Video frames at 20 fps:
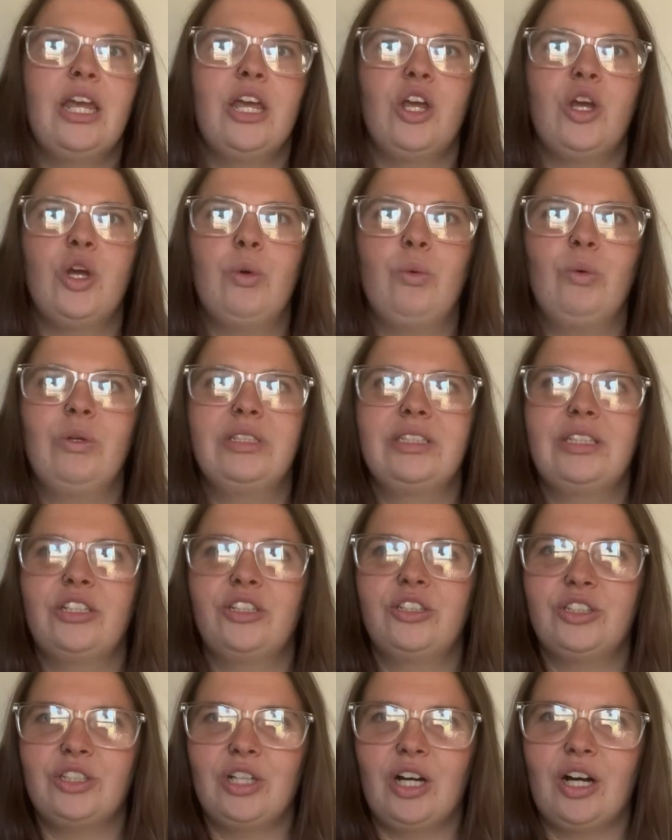It was
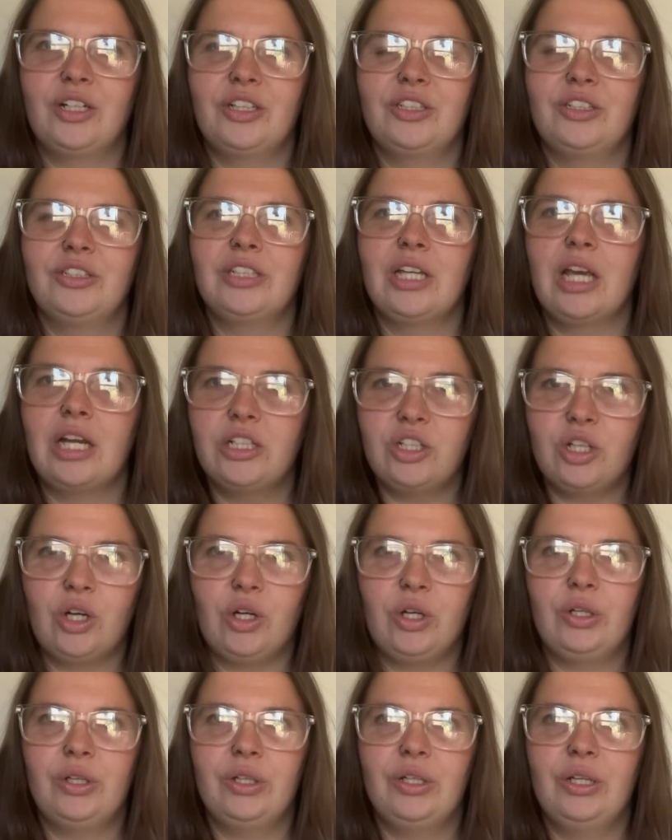their daughter's
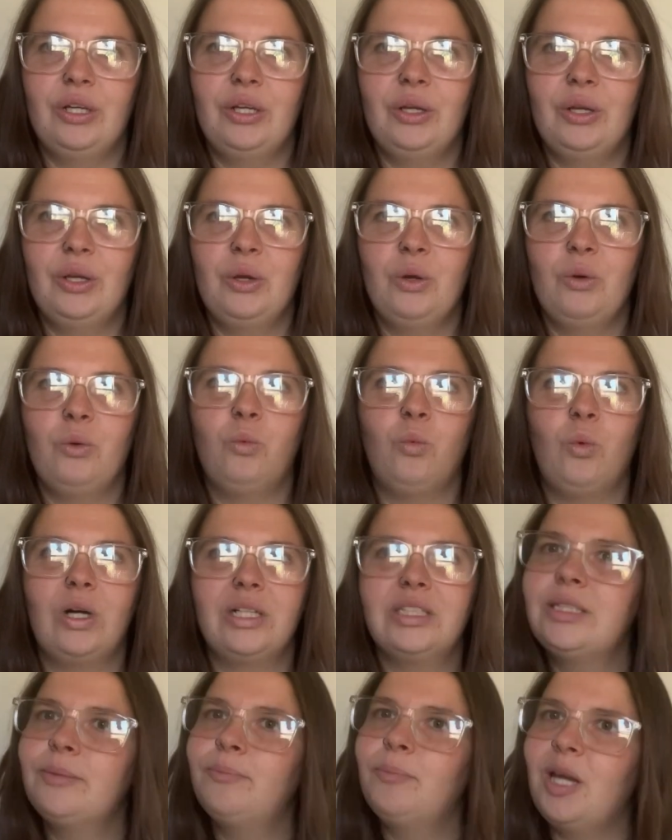doll.
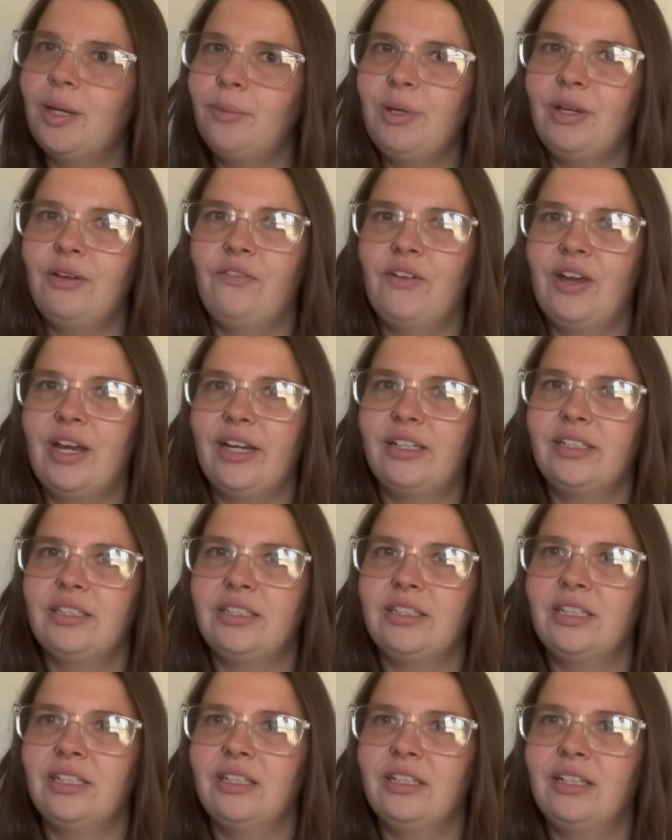Once
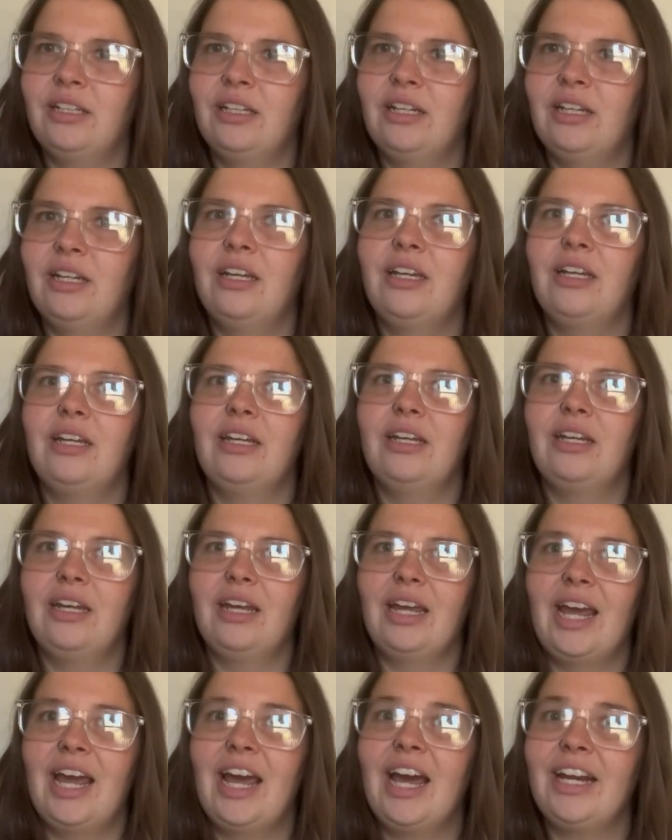baby-faced,
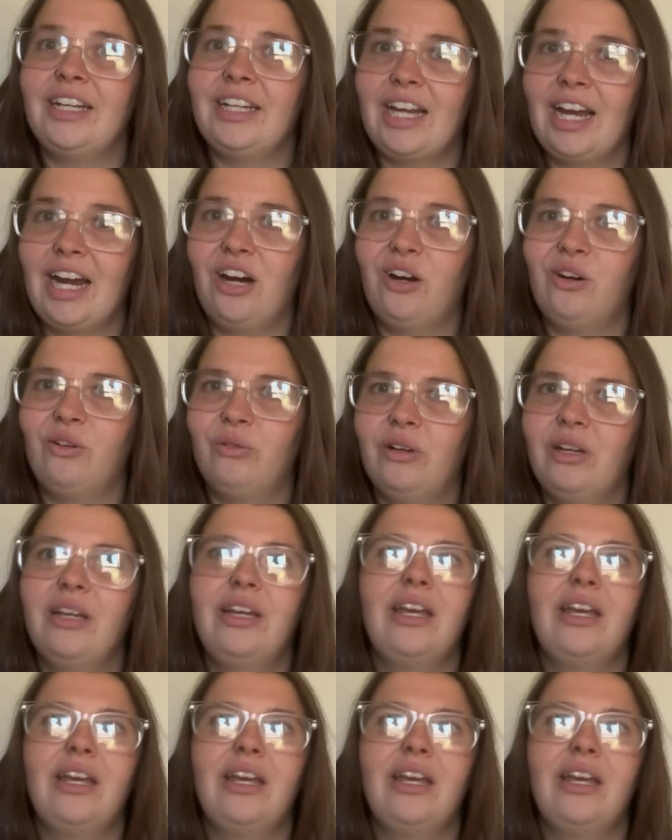it had now